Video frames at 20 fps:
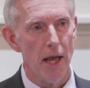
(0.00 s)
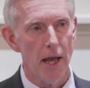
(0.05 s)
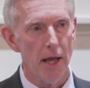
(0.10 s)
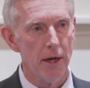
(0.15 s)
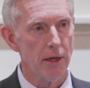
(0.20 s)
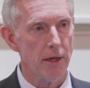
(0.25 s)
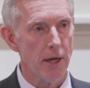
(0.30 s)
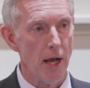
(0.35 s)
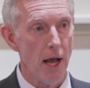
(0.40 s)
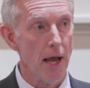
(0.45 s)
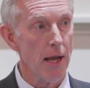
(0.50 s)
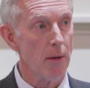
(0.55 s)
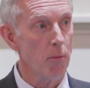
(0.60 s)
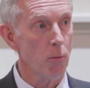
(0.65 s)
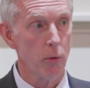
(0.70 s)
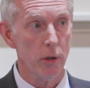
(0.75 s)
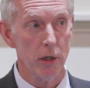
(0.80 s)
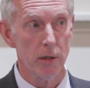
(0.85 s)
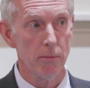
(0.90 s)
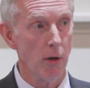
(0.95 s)
at a
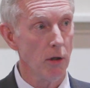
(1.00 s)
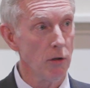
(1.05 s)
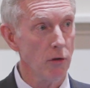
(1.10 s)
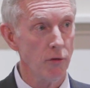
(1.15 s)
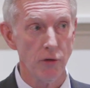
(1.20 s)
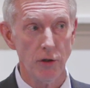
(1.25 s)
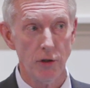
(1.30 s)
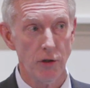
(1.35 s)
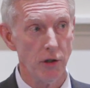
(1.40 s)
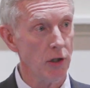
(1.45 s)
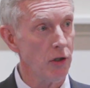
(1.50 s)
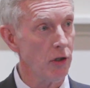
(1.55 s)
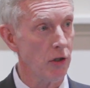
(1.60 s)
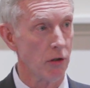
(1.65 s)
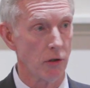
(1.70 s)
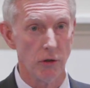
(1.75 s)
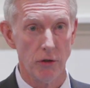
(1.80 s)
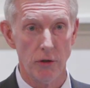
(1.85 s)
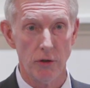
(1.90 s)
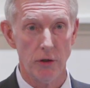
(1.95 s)
time when most
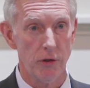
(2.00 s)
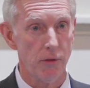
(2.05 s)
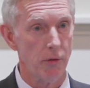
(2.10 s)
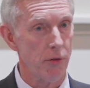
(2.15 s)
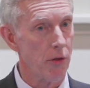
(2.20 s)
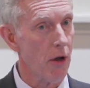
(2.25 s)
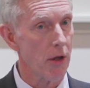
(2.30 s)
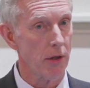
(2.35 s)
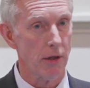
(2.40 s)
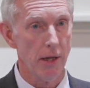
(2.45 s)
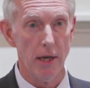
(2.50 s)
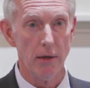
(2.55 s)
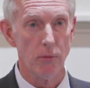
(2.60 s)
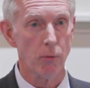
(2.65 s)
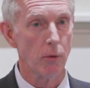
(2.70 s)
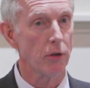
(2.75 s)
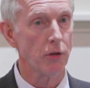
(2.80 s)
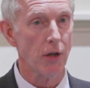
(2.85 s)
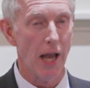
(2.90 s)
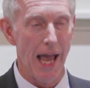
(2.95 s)
physicians thought
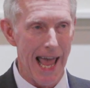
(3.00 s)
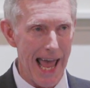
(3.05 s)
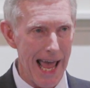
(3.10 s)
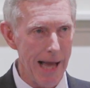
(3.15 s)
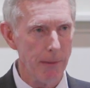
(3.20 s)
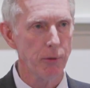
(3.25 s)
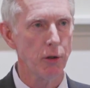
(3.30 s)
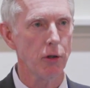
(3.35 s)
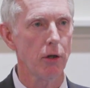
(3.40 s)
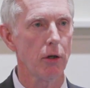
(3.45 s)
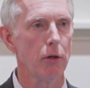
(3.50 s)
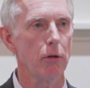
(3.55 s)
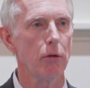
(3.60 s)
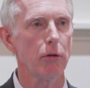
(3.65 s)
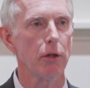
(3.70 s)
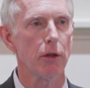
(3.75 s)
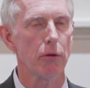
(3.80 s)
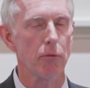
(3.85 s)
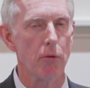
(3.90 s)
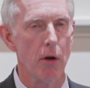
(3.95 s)
that was
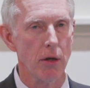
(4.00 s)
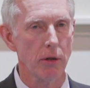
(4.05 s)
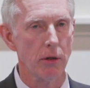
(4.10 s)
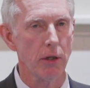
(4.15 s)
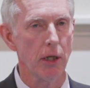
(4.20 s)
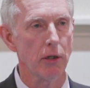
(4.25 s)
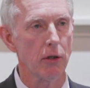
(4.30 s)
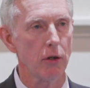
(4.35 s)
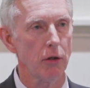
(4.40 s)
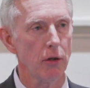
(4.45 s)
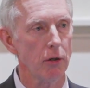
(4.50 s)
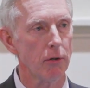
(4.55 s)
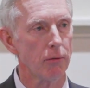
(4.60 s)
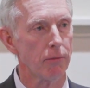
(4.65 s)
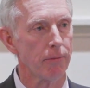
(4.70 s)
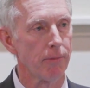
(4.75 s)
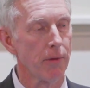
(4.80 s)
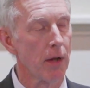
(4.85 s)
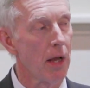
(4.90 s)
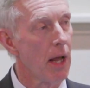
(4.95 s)
absolutely the wrong thing to do.